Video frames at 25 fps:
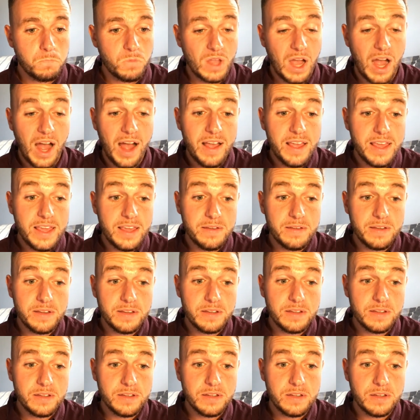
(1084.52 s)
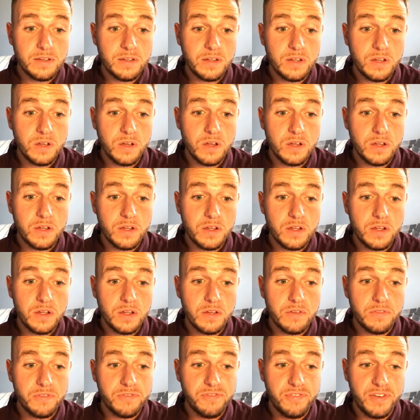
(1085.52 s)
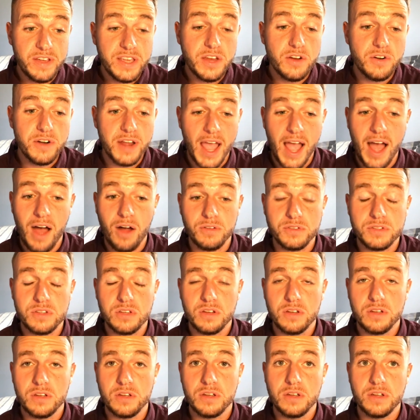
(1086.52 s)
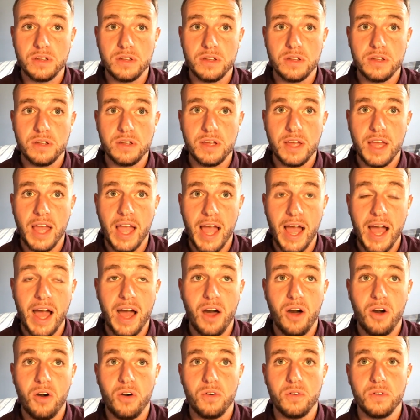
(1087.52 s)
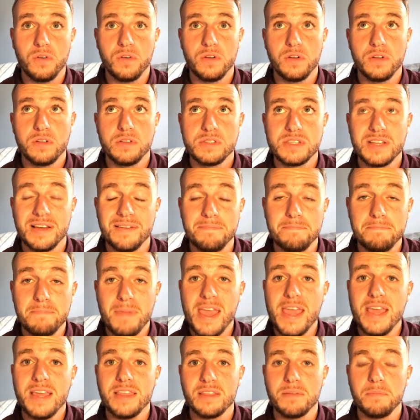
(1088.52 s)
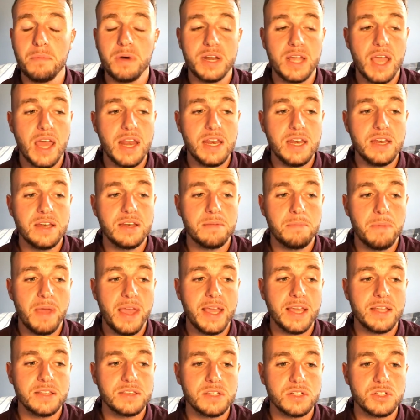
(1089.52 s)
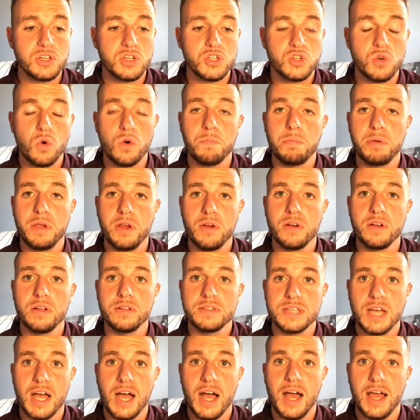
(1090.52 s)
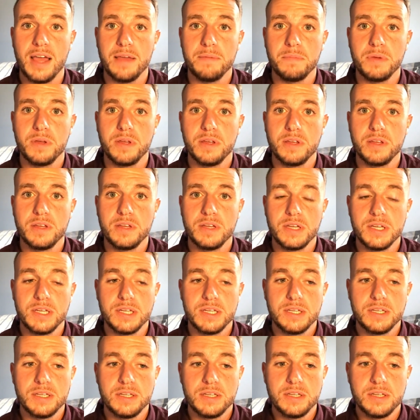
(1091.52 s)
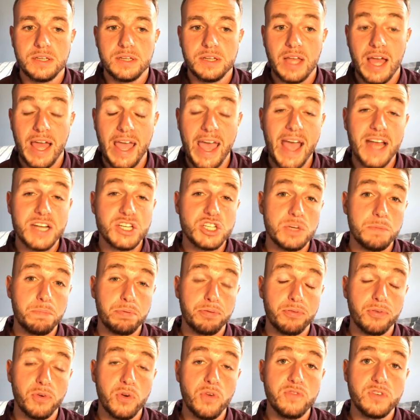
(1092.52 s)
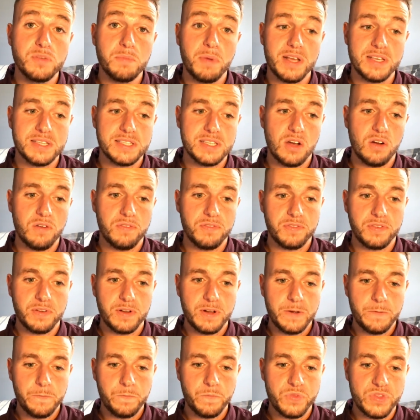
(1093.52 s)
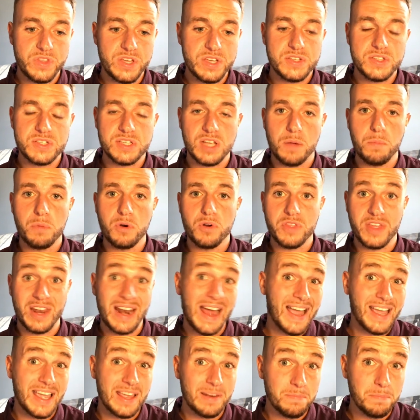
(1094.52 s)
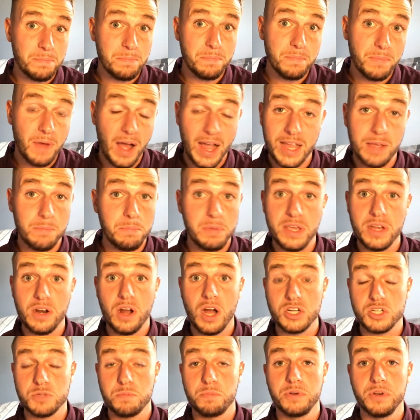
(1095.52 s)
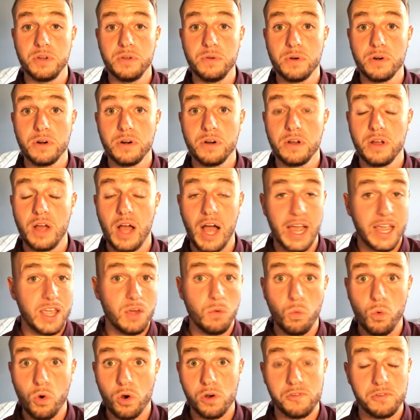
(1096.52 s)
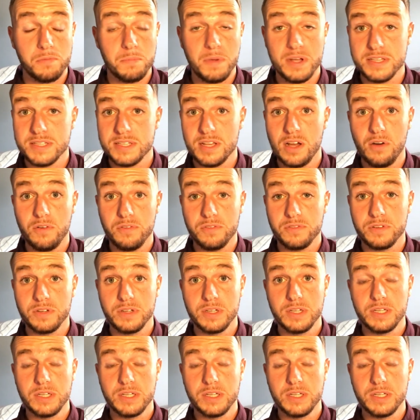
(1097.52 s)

I figured out how to make the money I needed to make in such a short period of time. I actually proved to myself this summer that I could be an entrepreneur. I can work for myself.